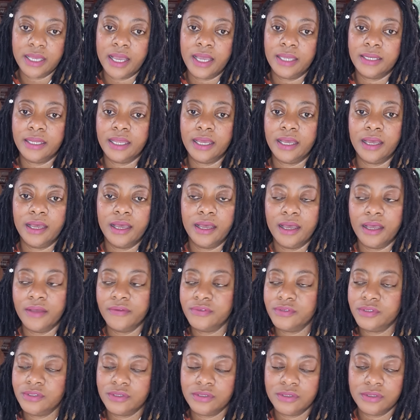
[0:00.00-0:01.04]
And I
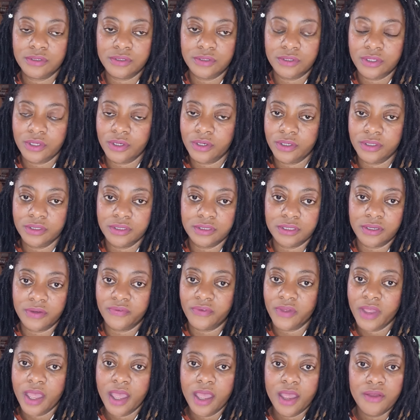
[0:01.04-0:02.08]
have tons
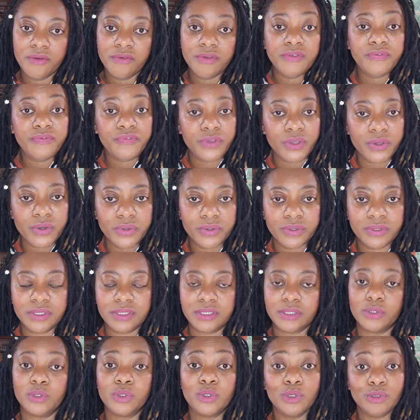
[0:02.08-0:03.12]
of
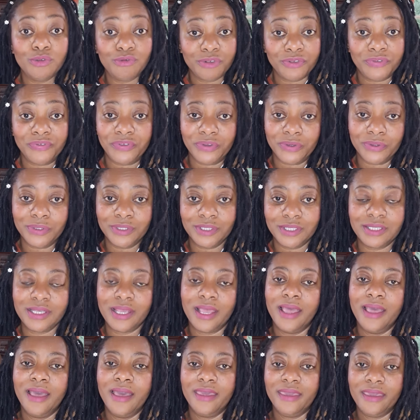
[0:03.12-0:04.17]
reviews, good reviews,
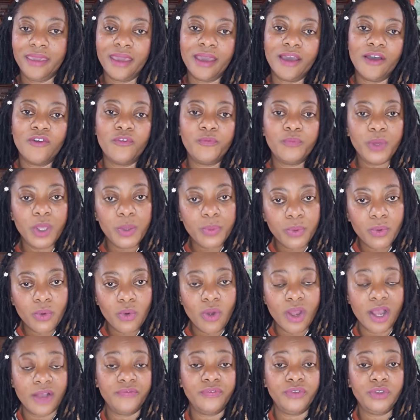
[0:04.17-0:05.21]
yeah, of people
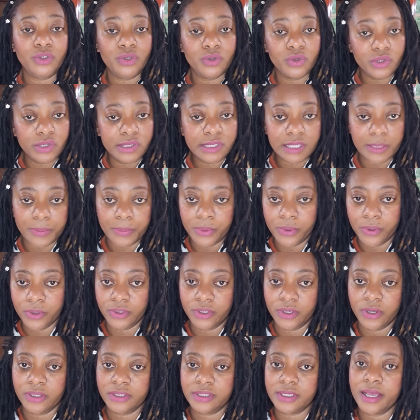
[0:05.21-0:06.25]
who have used the
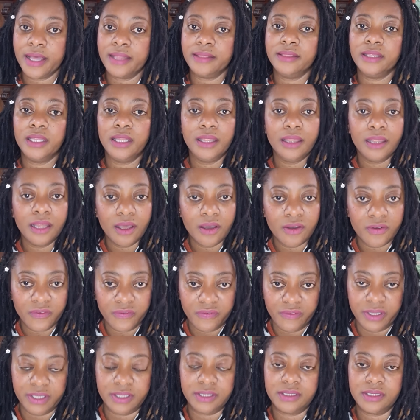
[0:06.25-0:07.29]
product and they
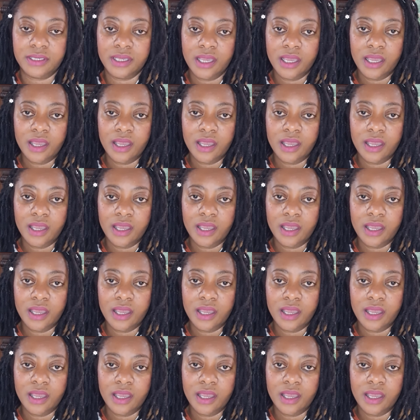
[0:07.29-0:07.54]
love it.